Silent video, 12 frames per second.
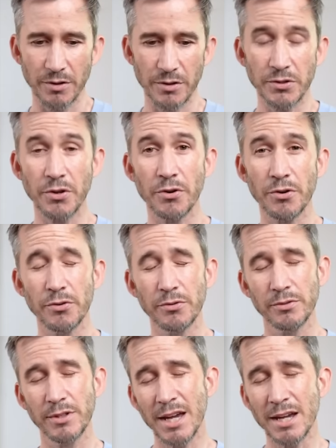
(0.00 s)
So,
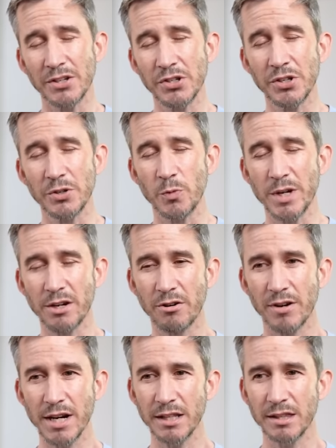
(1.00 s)
yeah, sure, we
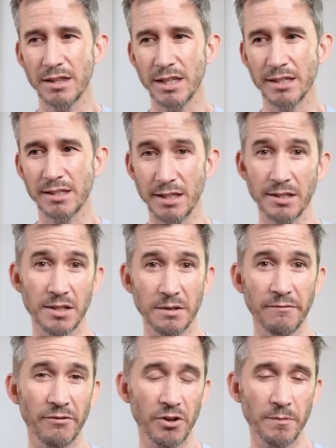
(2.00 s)
created this
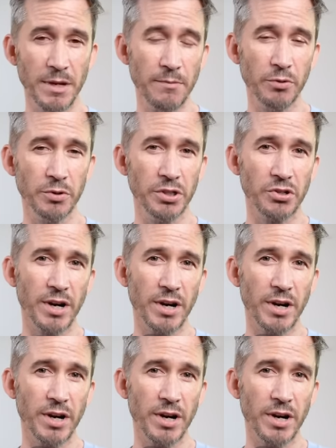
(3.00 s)
system for people to trade.